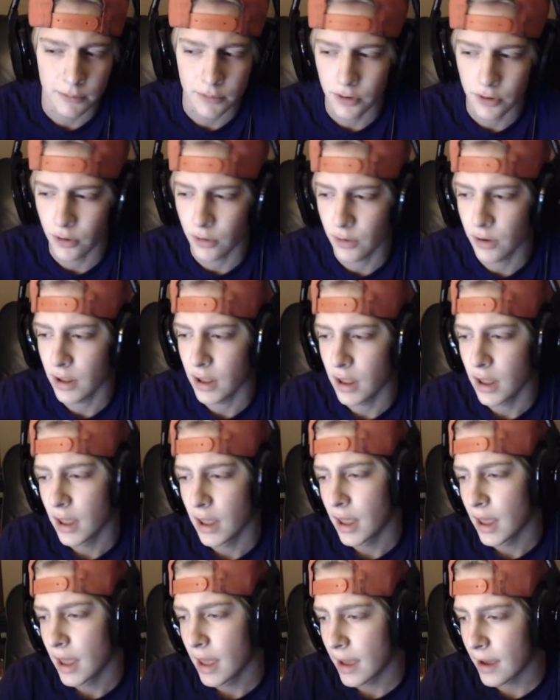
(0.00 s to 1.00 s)
So
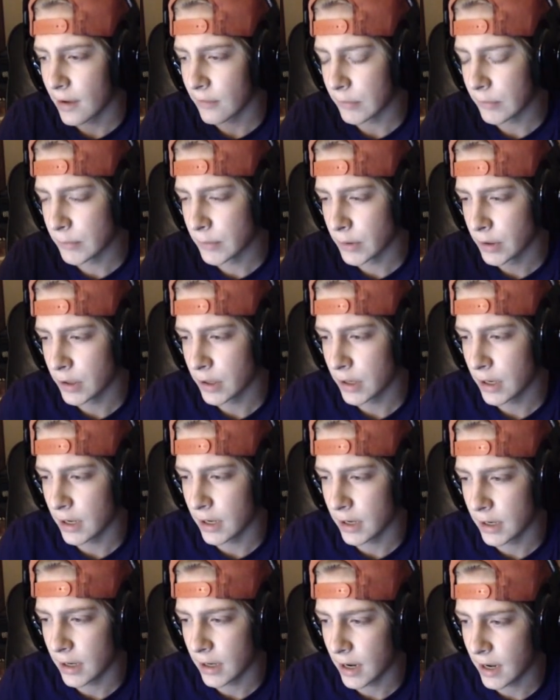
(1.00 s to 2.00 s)
everyone
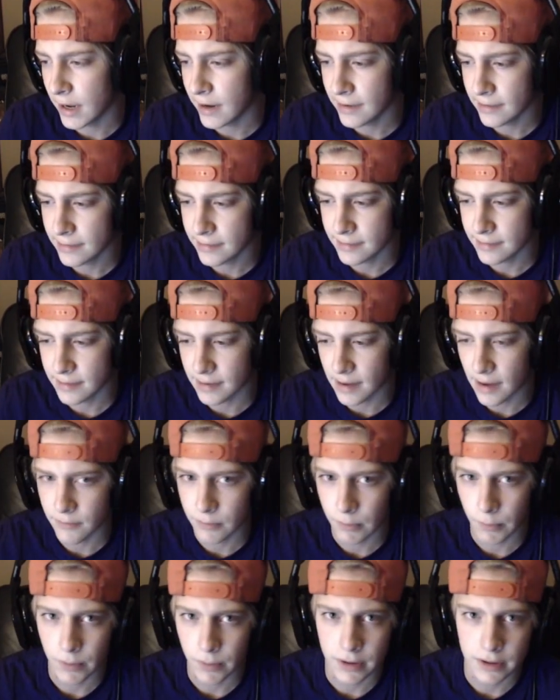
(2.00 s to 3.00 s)
in Ace,
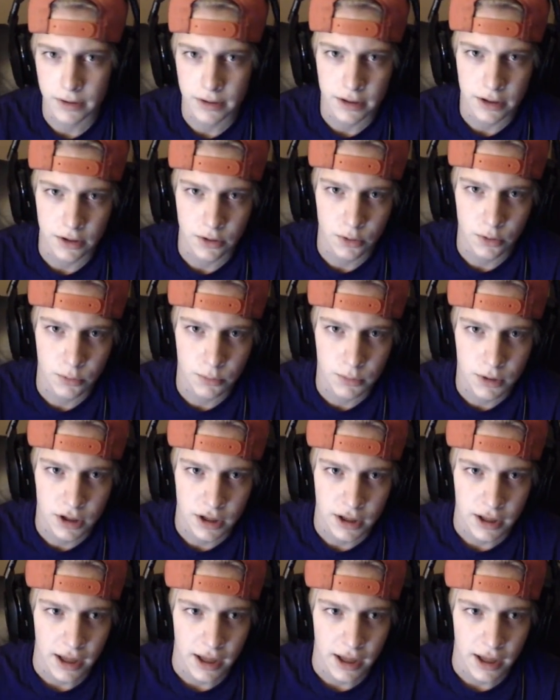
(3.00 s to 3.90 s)
everyone in Neum,